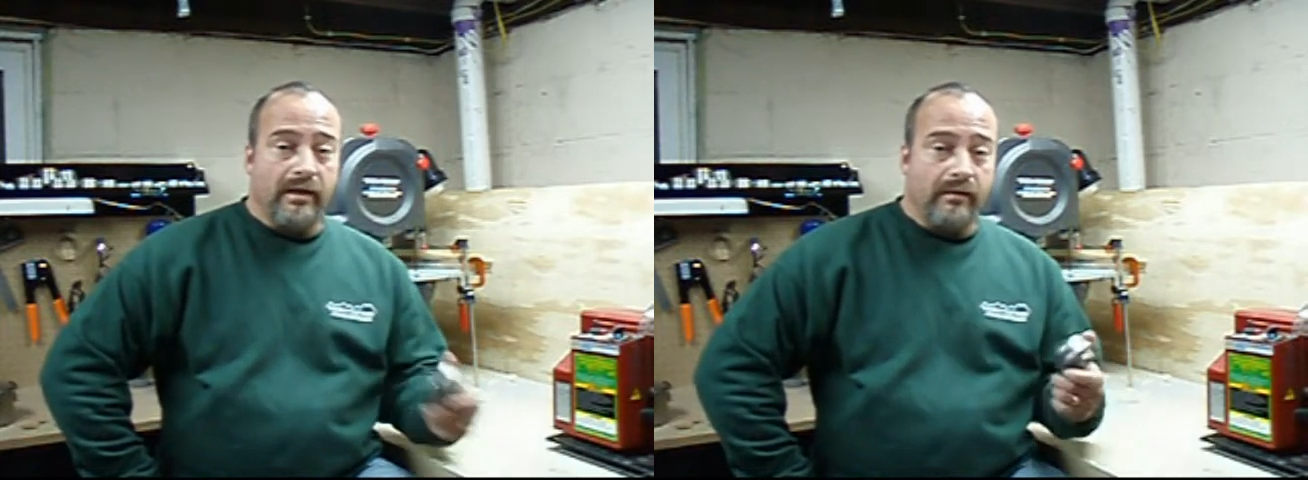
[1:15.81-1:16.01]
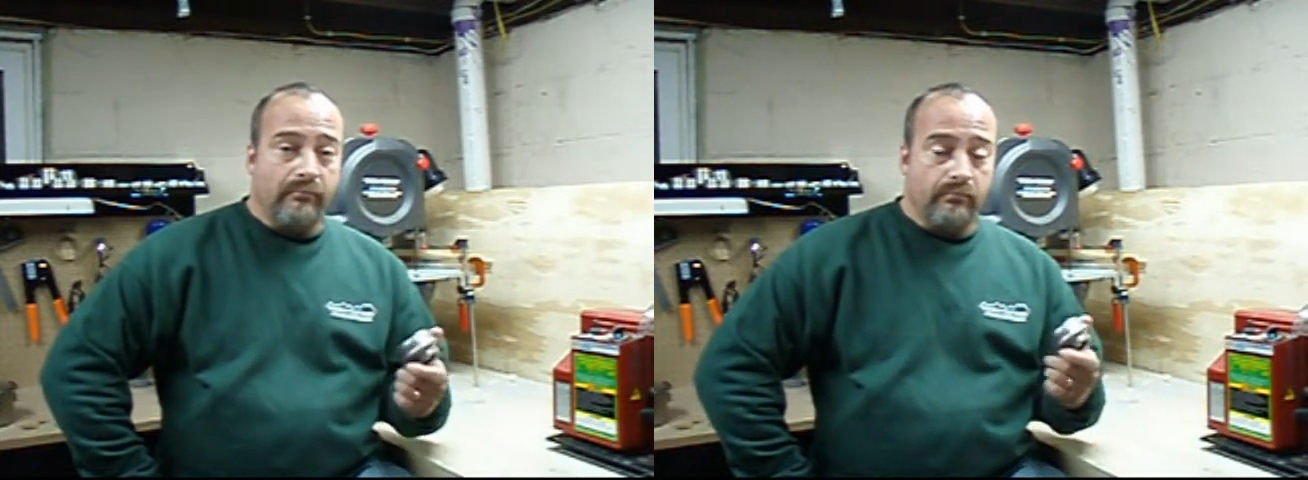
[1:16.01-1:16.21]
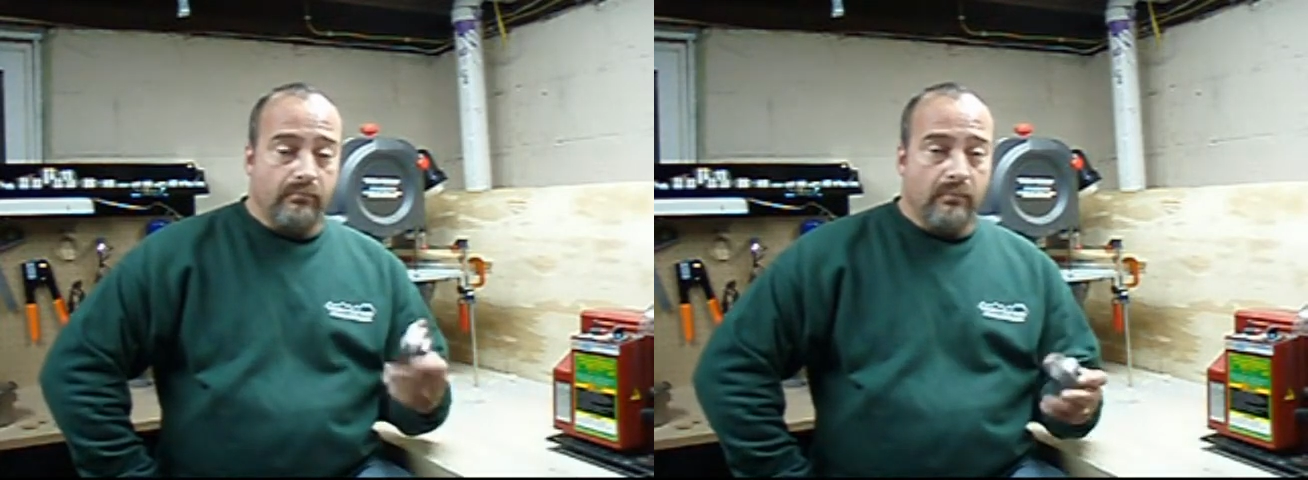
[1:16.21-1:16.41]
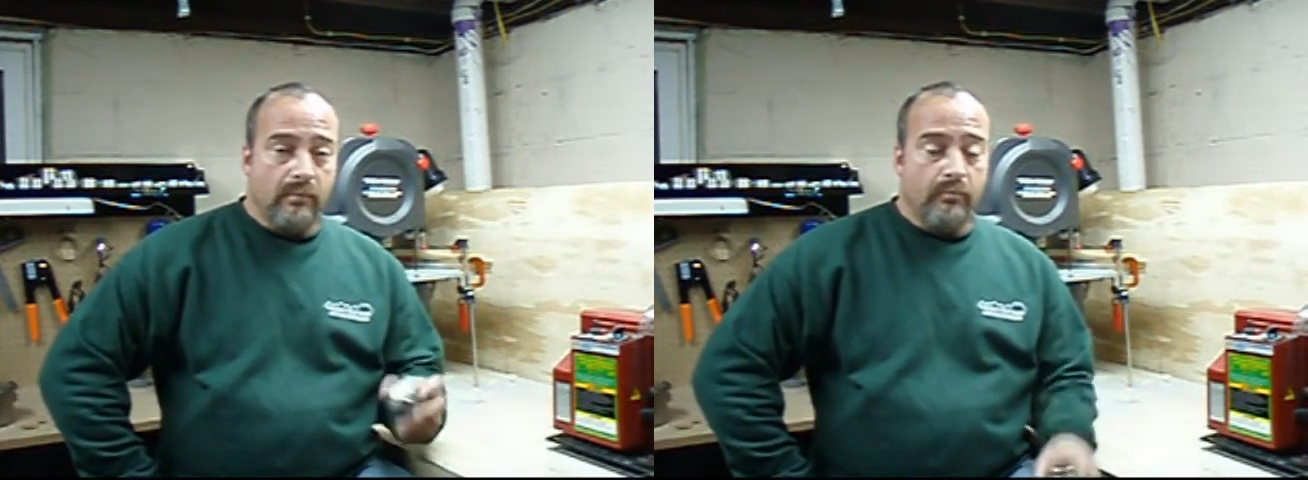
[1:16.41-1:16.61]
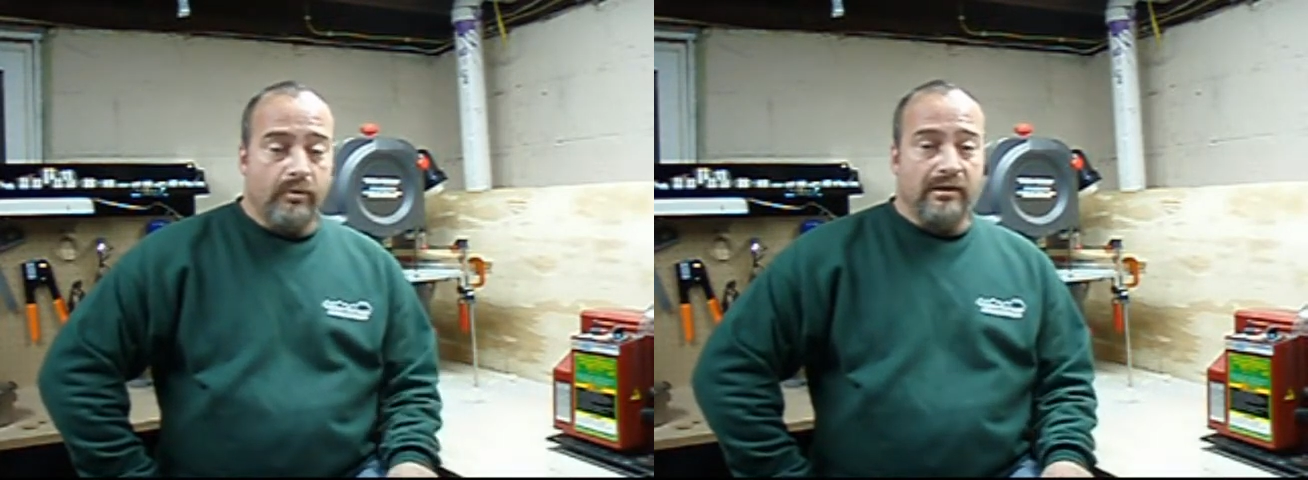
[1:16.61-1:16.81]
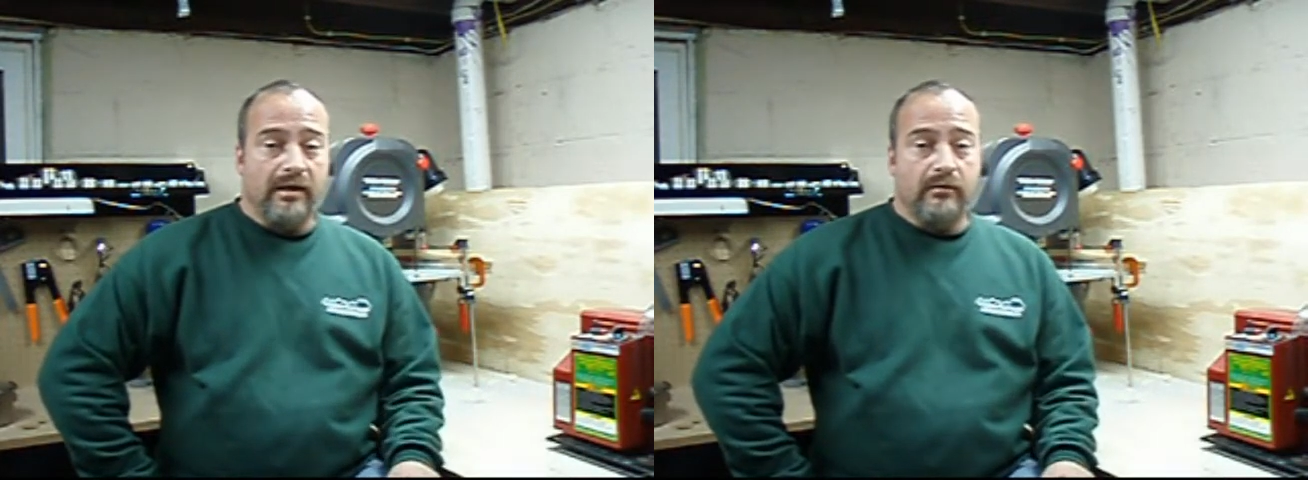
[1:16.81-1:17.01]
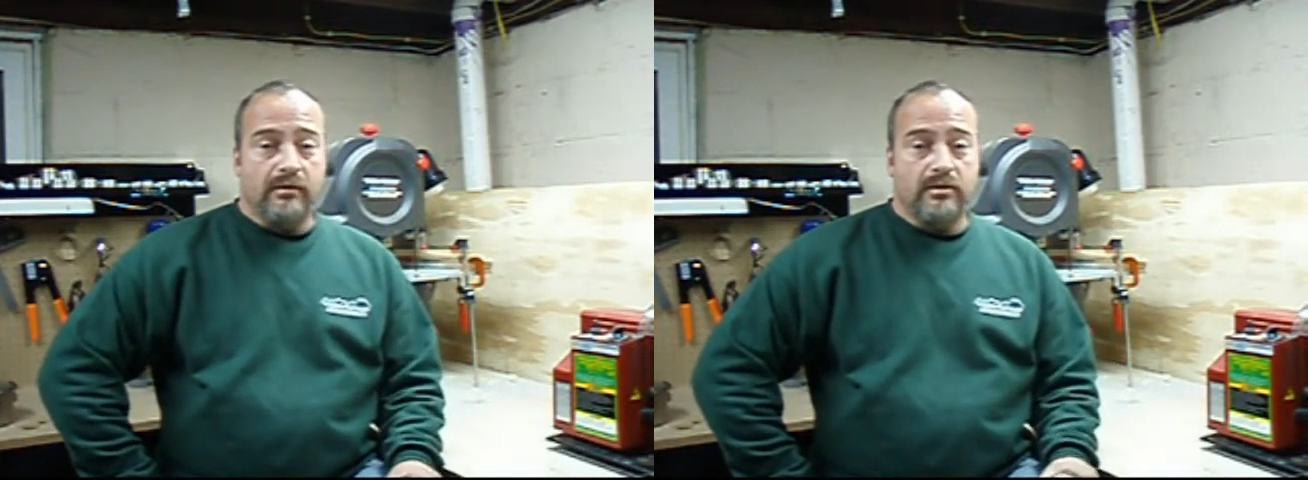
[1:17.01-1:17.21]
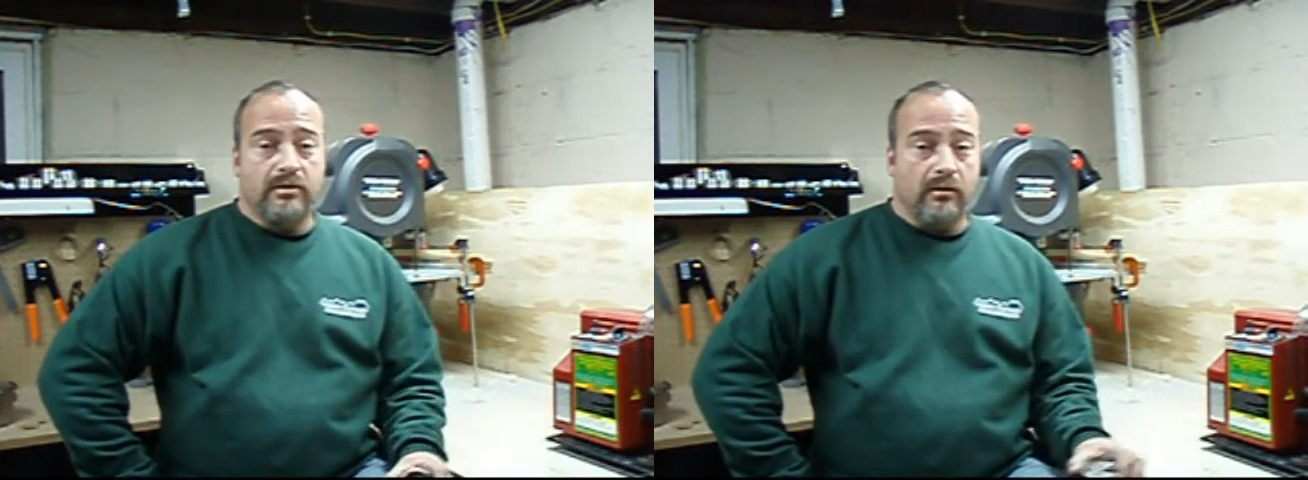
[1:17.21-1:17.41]
they put together
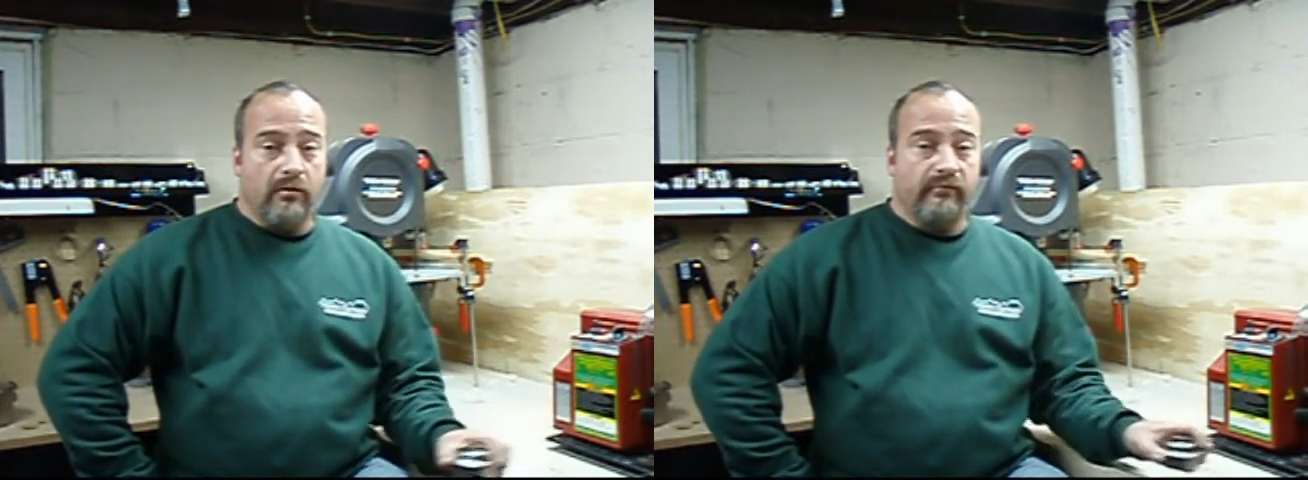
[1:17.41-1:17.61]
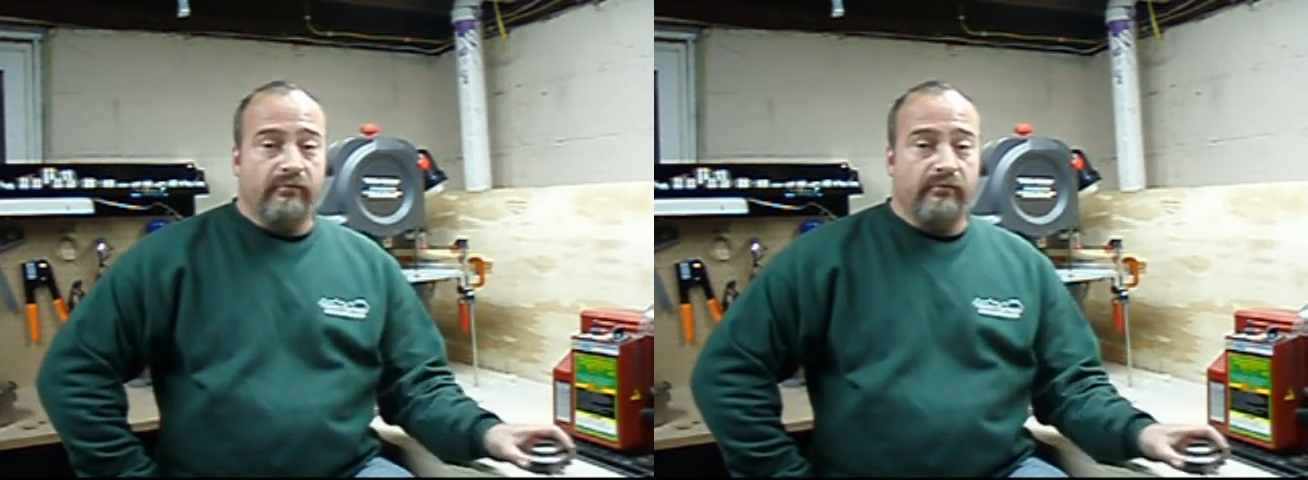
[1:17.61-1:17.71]
this stove.